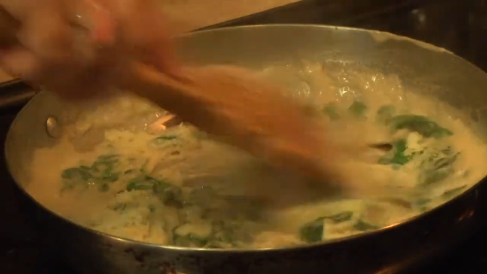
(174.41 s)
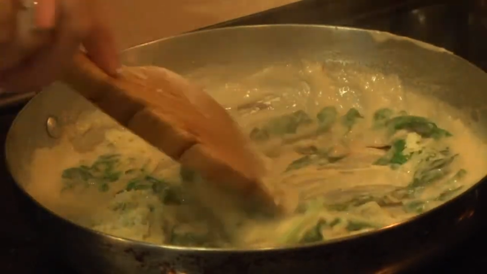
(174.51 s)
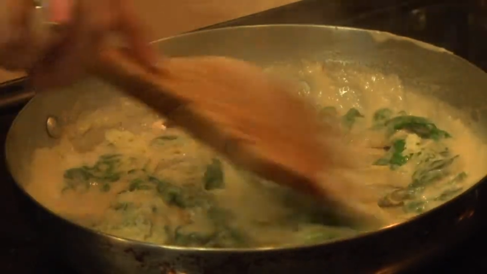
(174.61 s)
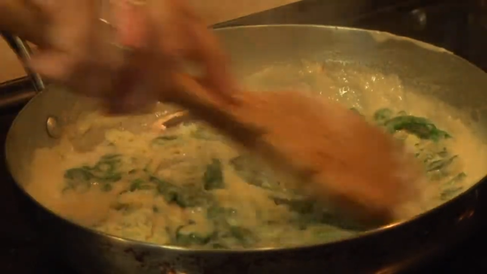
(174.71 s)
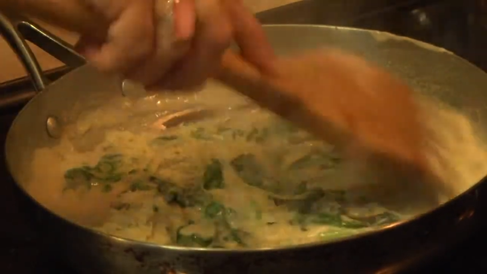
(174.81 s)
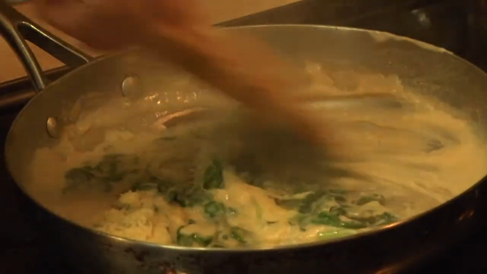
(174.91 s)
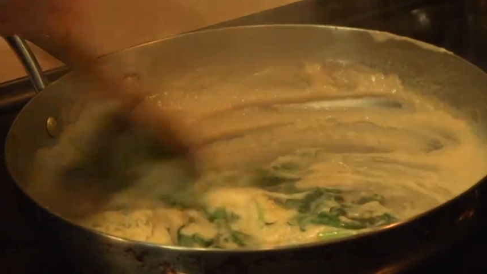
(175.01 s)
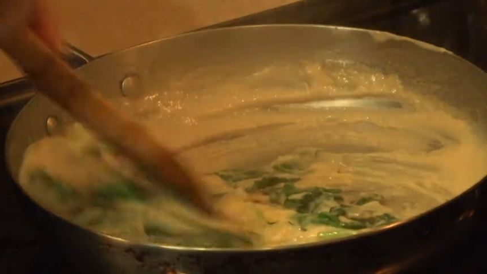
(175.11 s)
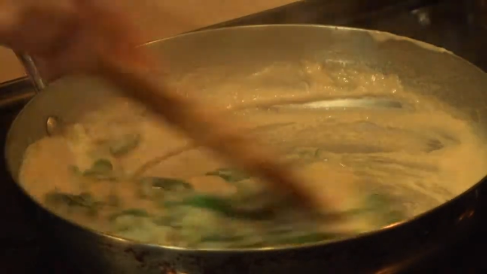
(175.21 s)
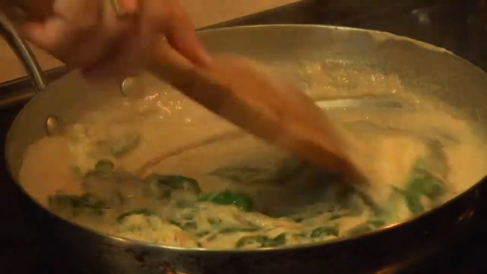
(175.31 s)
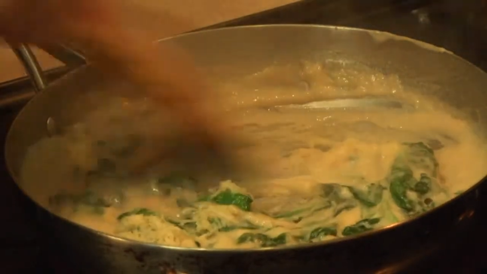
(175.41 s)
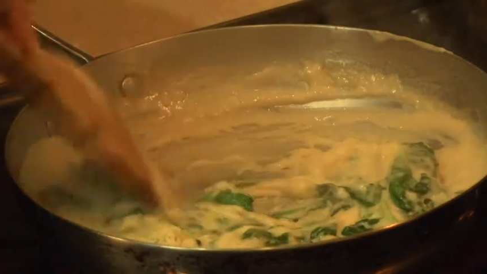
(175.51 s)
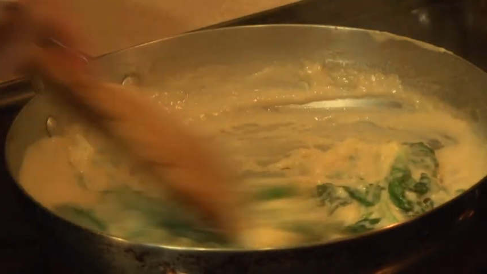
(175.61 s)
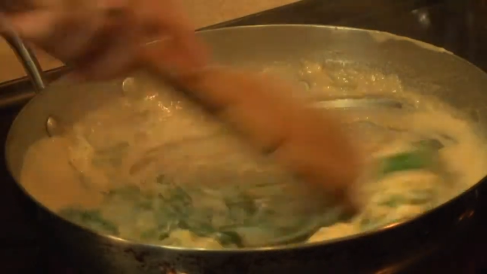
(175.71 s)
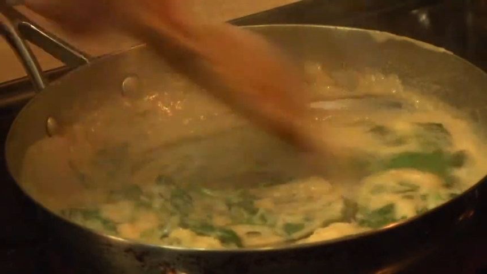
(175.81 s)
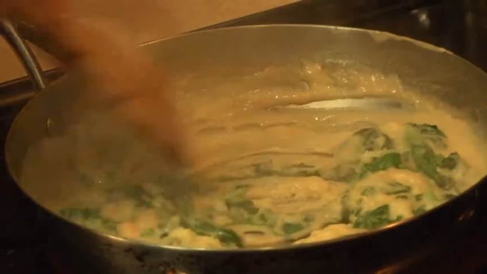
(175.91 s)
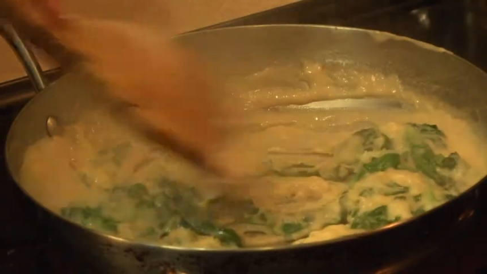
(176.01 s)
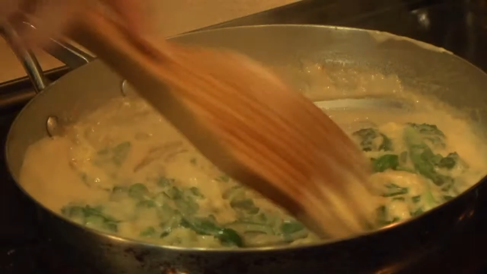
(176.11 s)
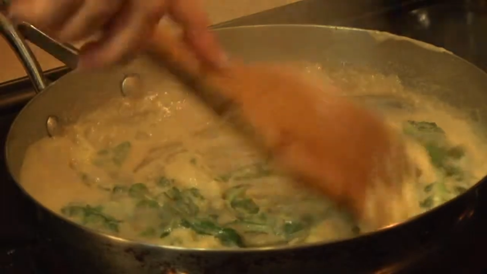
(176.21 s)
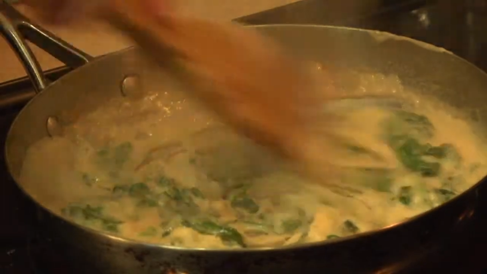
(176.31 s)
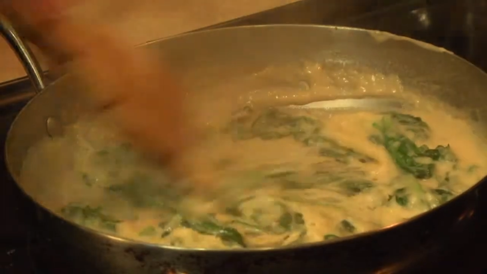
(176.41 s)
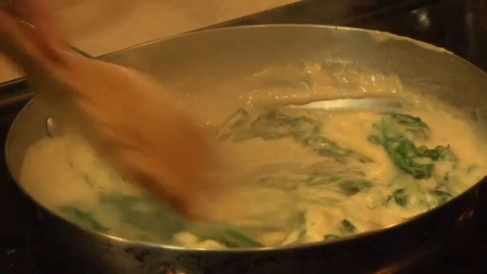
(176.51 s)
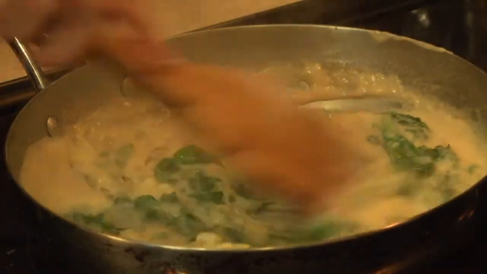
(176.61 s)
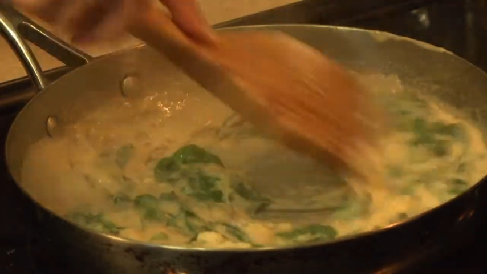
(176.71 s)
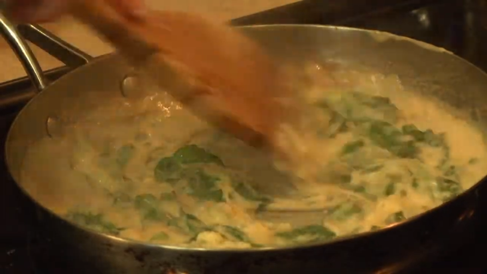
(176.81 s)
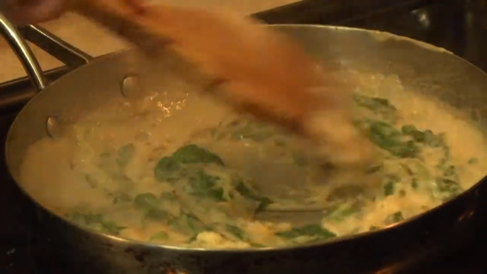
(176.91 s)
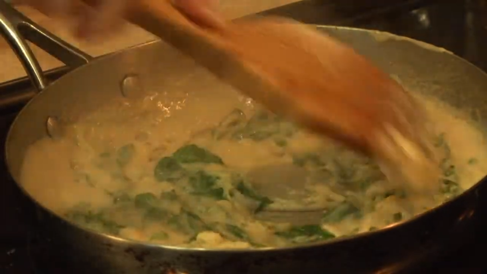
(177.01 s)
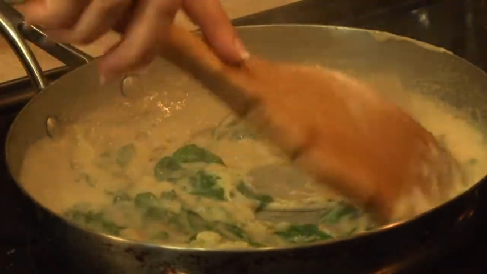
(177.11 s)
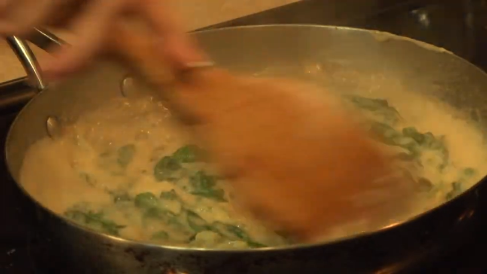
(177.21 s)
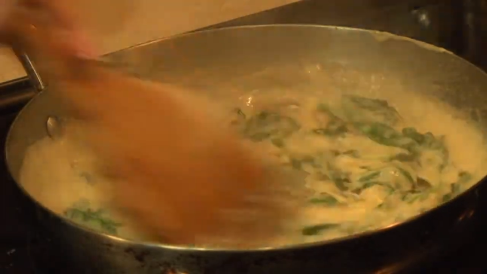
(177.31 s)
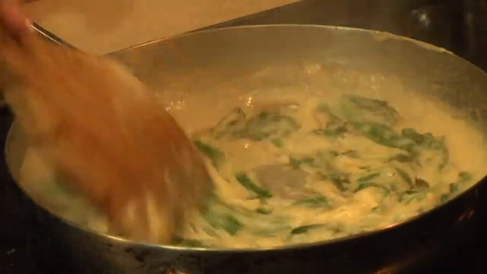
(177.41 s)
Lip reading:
Nobody's mouth can be seen.